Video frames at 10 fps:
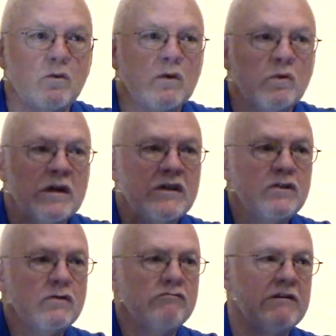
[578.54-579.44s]
we
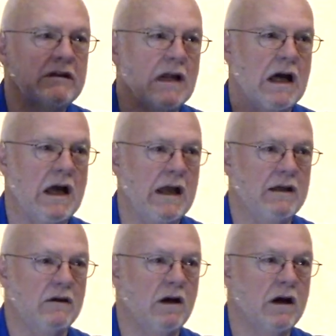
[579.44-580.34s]
do
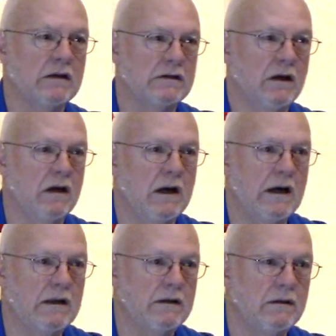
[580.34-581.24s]
rely on
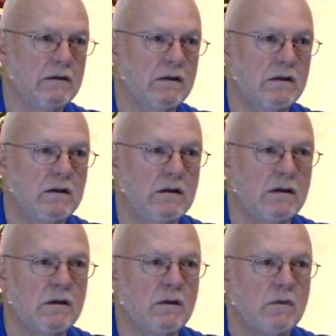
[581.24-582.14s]
God,
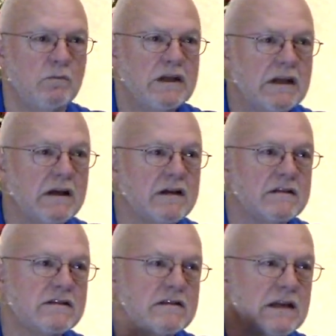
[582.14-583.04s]

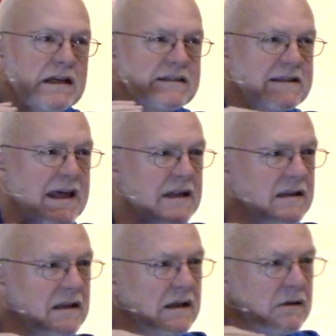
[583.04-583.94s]
because it's
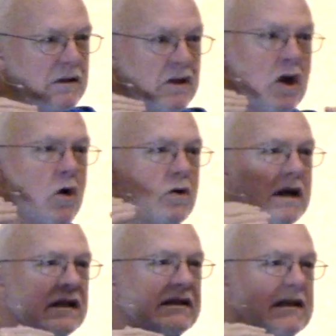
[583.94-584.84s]
that
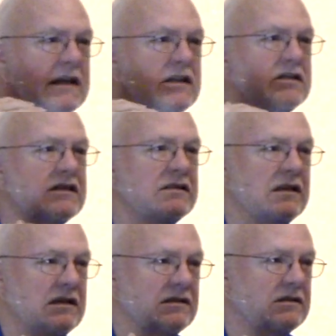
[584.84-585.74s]
yoga teaches
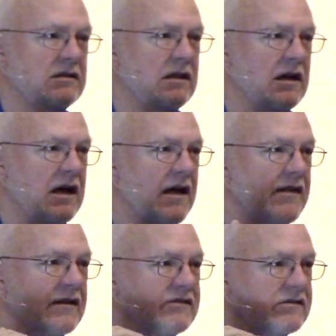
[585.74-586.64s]
us
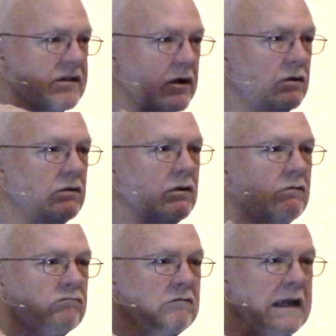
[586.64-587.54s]
the subtle
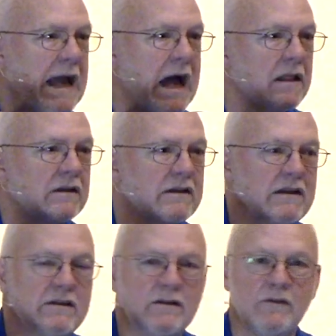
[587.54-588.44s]

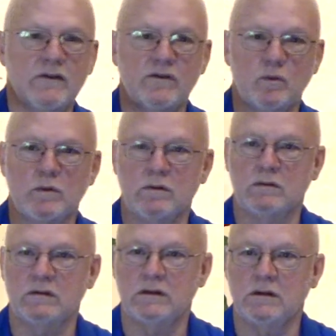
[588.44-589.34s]
realities of this
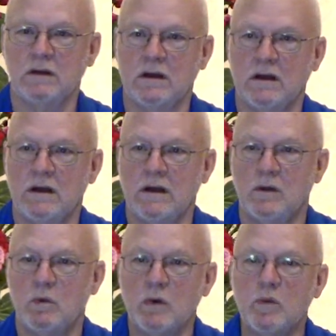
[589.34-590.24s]
world.
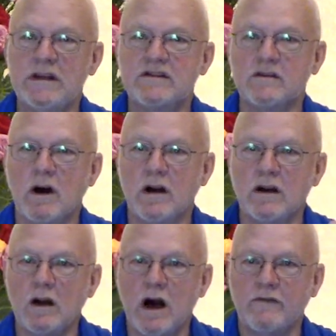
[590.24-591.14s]
When we
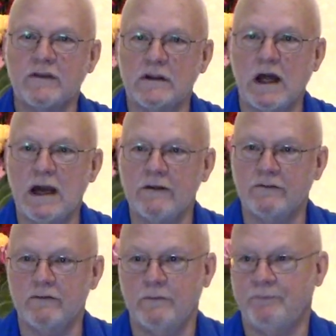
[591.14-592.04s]
started off in
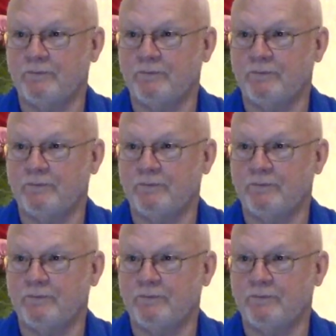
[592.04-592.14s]
life,